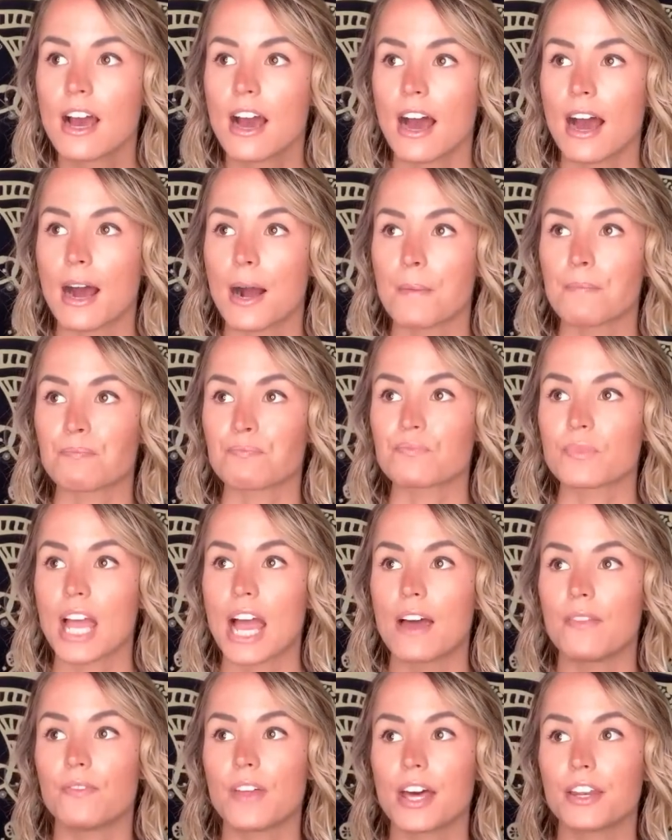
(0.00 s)
And
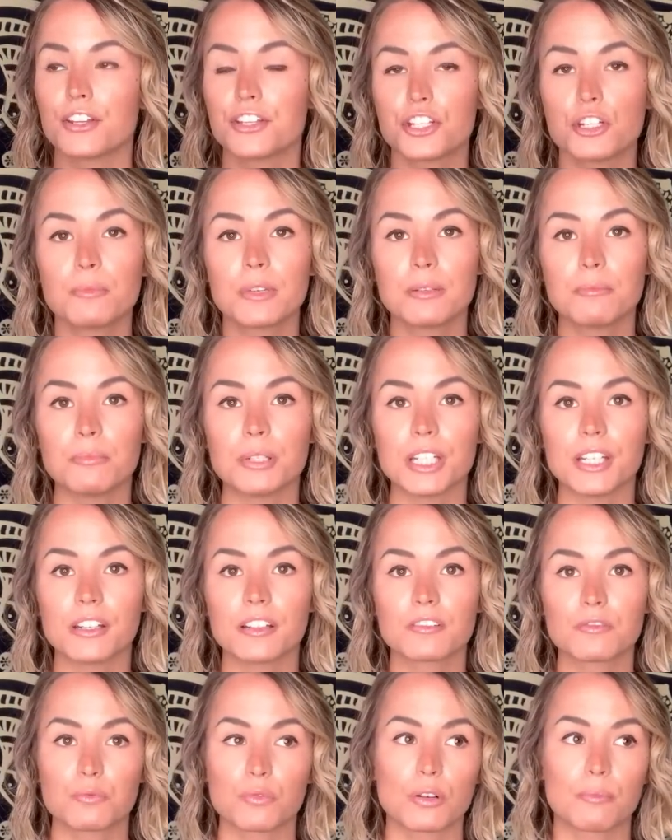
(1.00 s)
then human
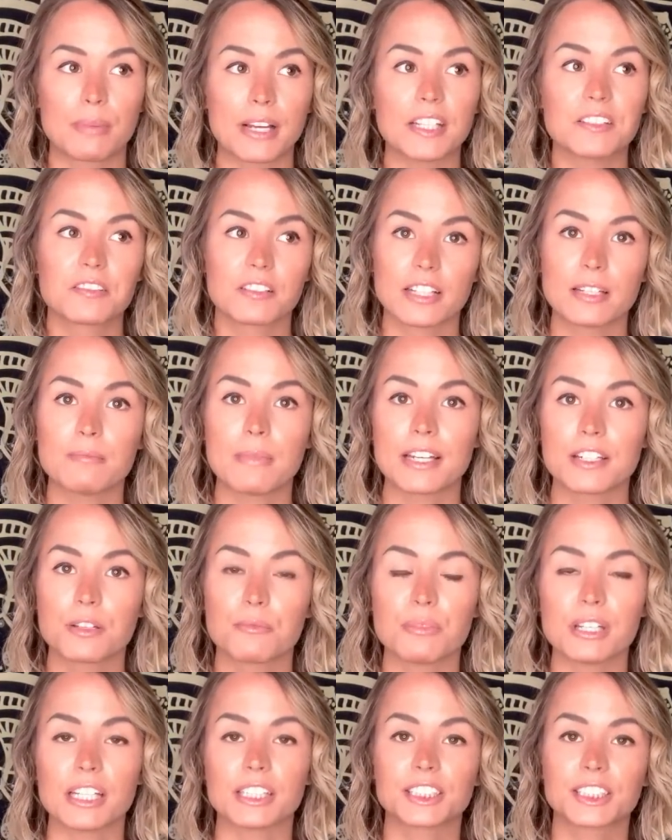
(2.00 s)
beings were basically meant to
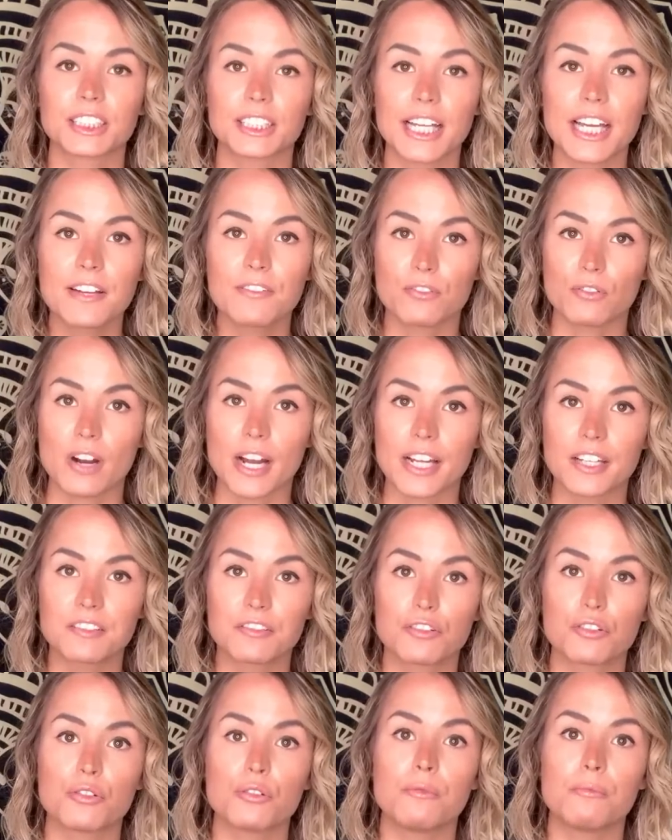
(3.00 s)
be a slave race
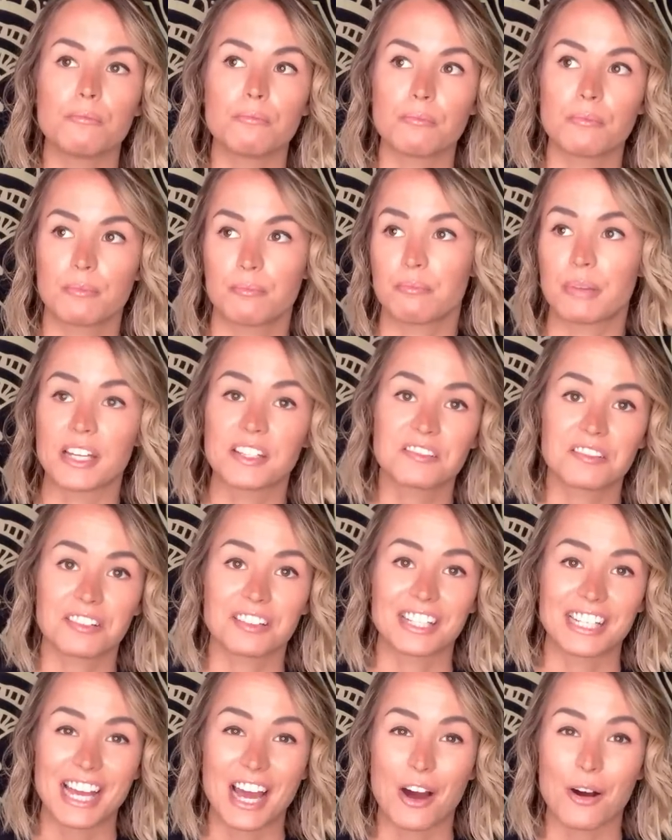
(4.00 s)
to
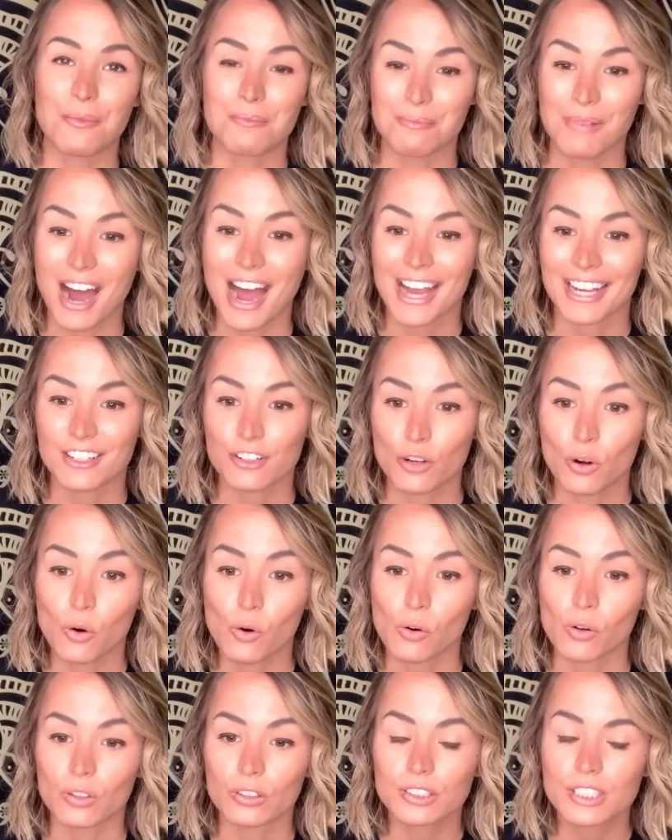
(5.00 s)
basically help mine
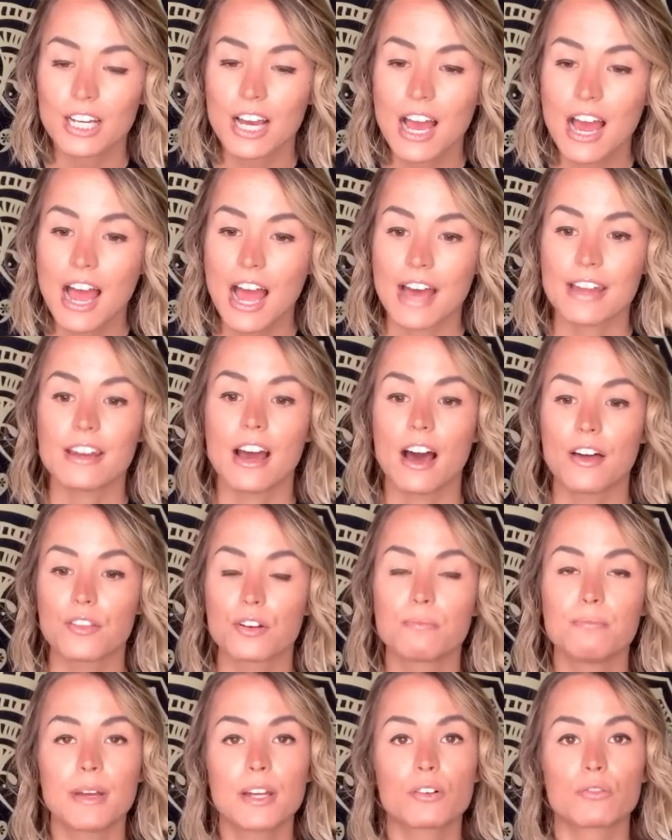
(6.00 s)
gold and
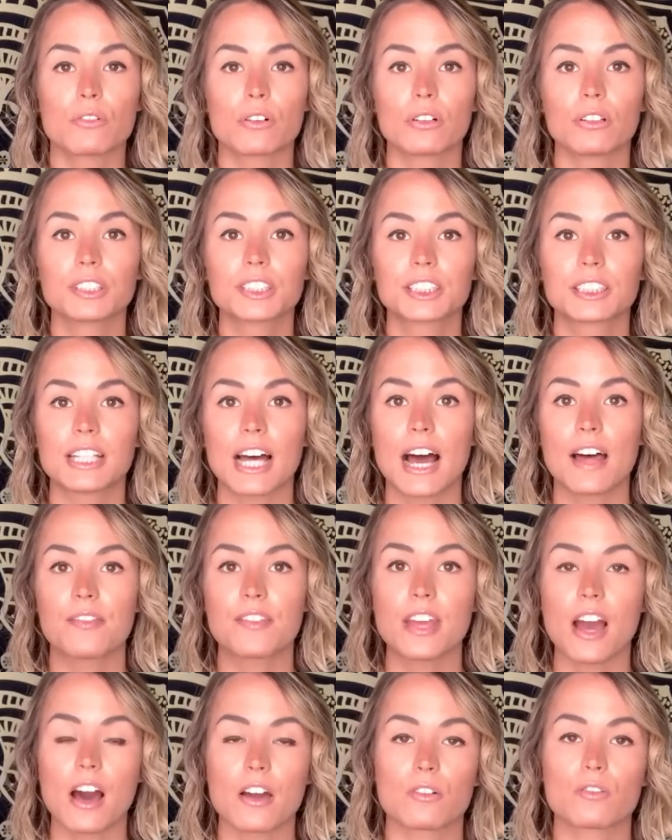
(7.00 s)
other minerals that
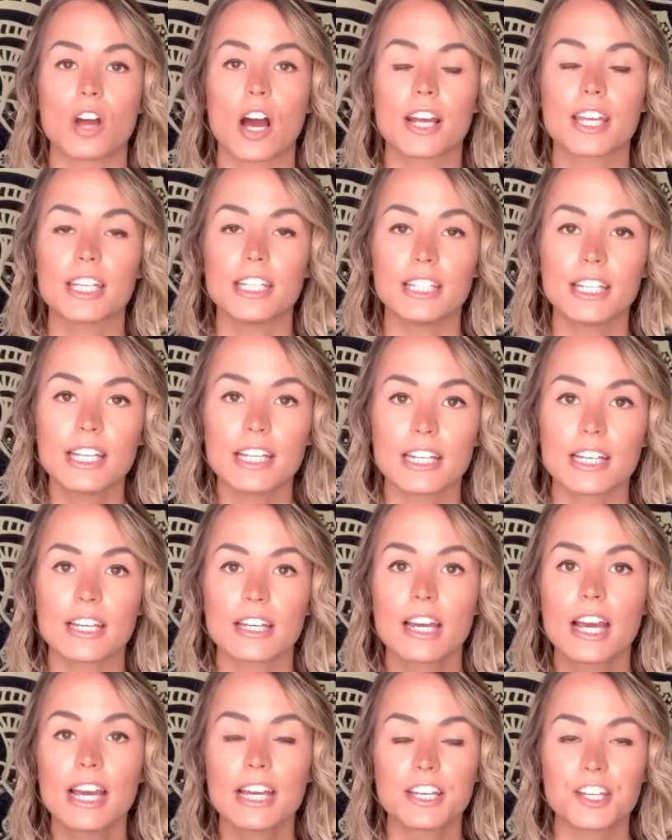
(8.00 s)
the Anunnaki
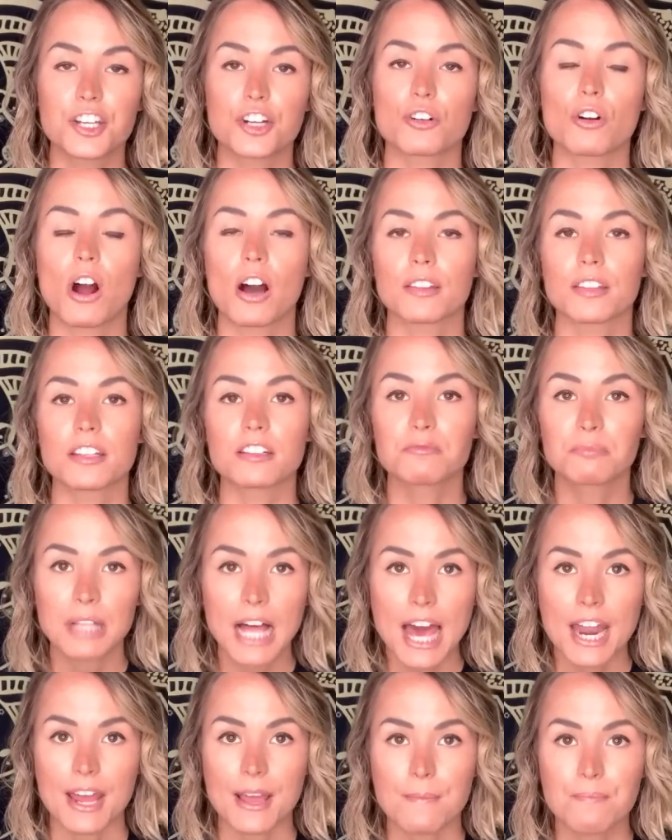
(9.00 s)
needed here on this
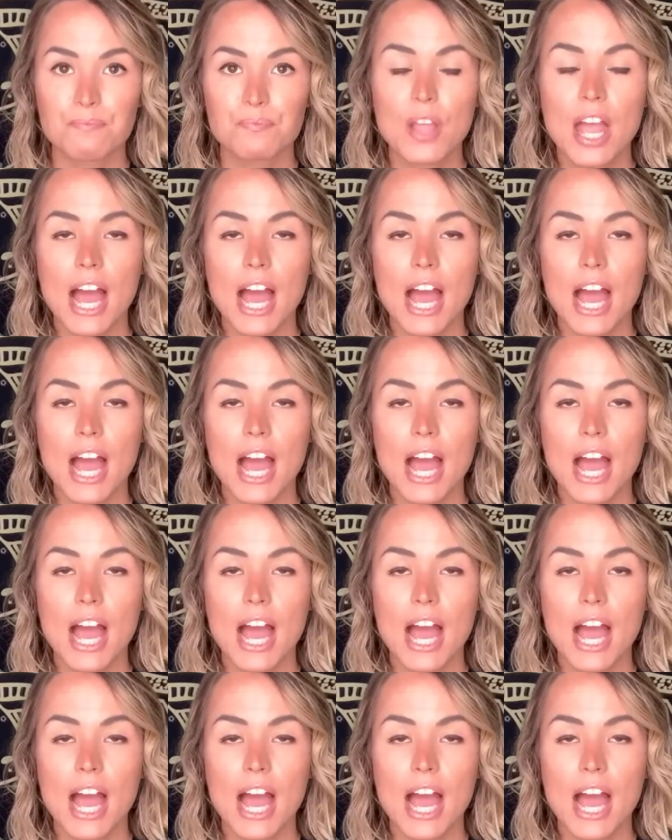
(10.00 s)
planet.